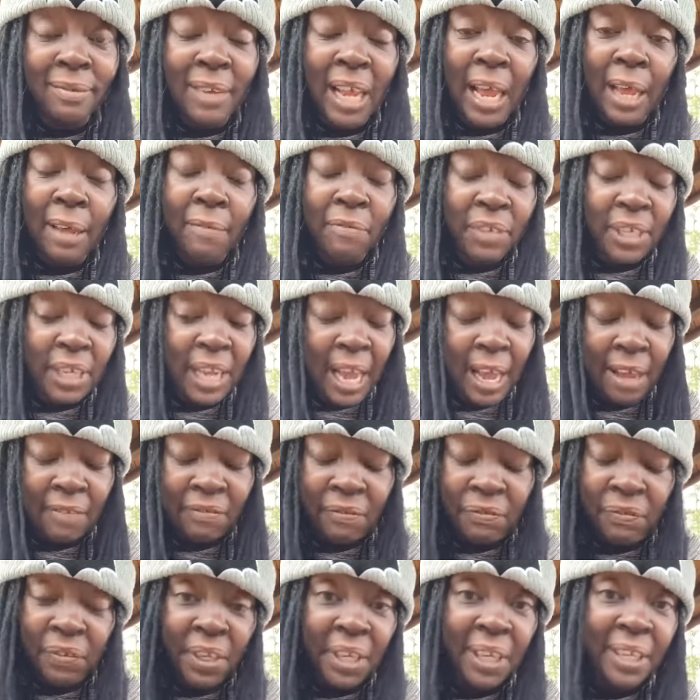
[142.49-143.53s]
Have have
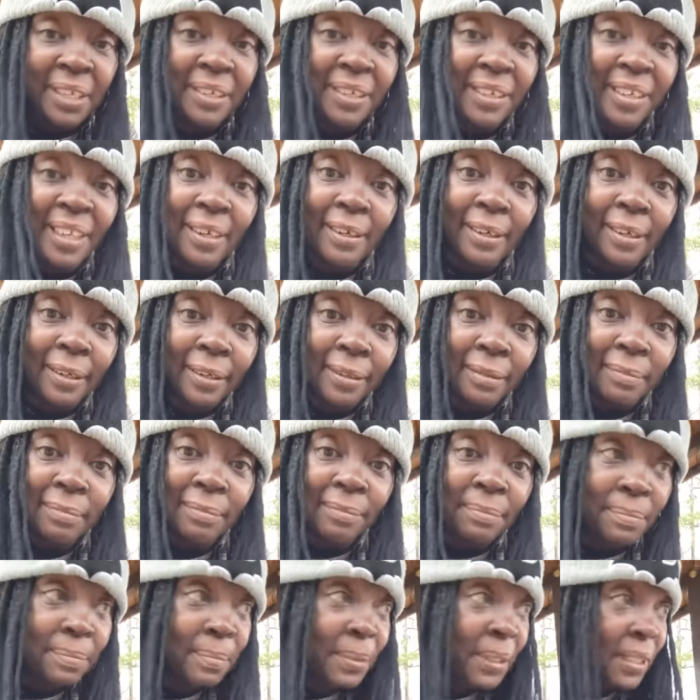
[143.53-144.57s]
fun there.
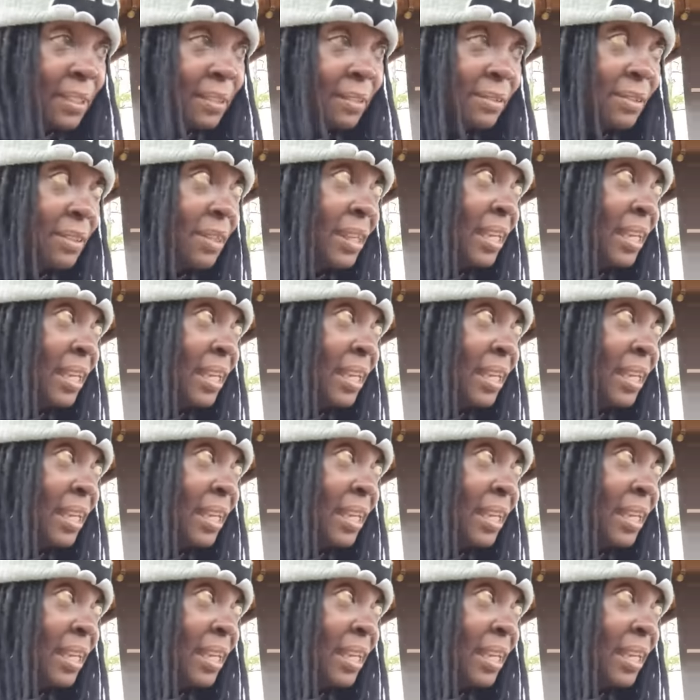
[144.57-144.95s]
Be